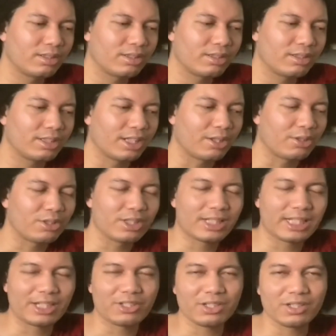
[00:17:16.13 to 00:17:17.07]
know, she
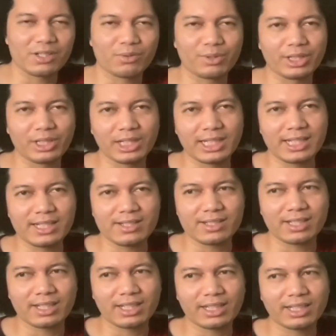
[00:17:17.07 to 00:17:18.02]
said she's a
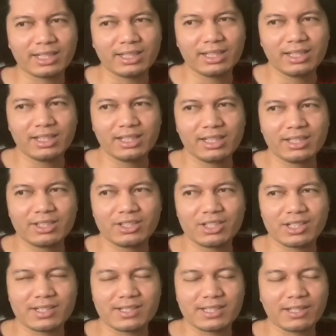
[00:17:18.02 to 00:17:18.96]
realist and she
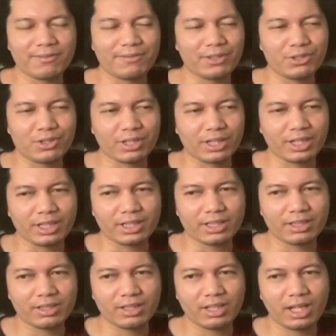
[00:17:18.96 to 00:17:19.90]
doesn't see a future
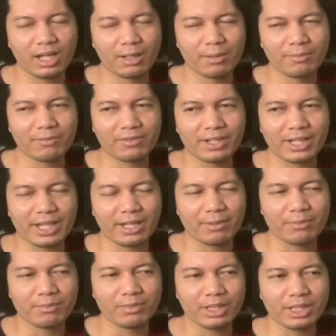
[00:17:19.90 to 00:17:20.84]
for
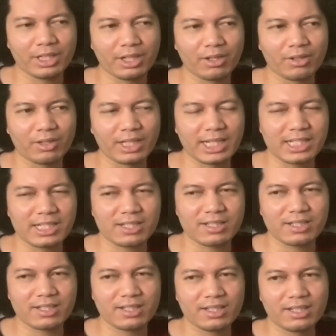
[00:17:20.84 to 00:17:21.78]
them, you know, and
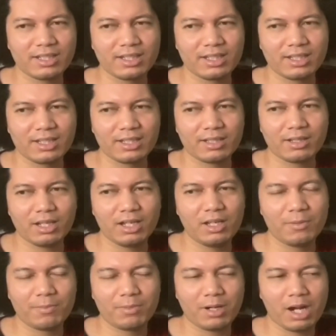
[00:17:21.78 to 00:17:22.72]
that's
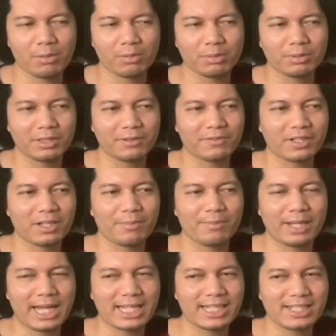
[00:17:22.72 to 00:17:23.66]
probably for the
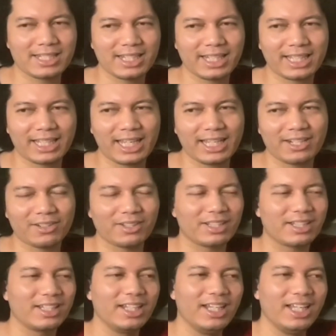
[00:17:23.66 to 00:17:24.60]
best. Like, I
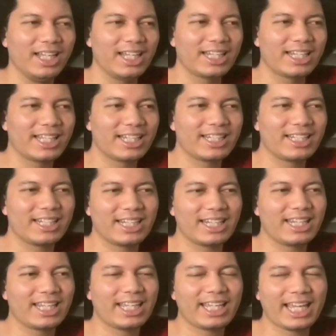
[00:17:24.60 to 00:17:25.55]
don't,
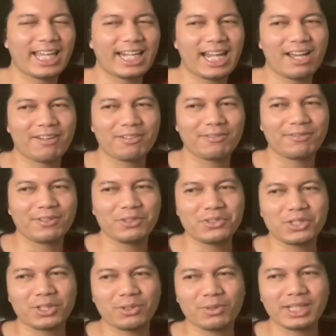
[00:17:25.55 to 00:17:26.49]
they can't have a
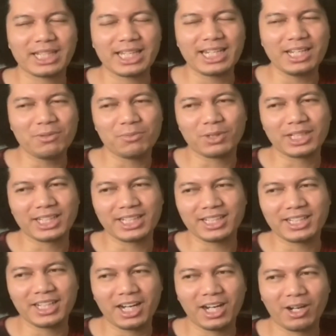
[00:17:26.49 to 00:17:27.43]
future with
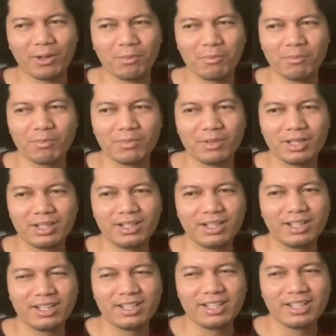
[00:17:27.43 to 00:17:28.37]
anyone.
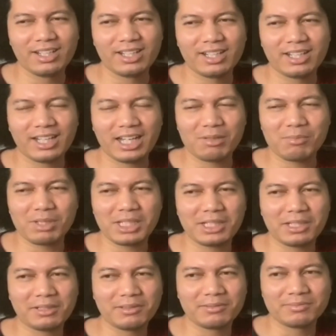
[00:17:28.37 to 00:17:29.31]
I
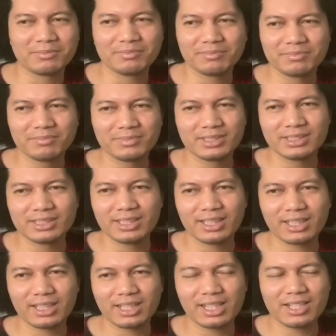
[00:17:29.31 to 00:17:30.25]
mean,
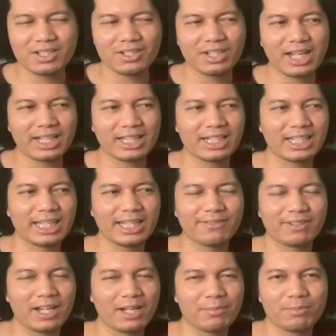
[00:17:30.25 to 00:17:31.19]
because they're not going to
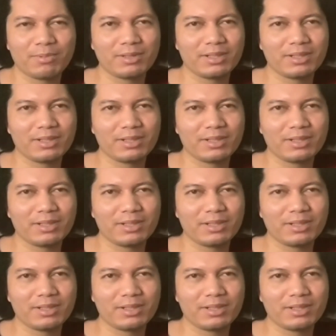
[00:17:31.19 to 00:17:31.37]
give up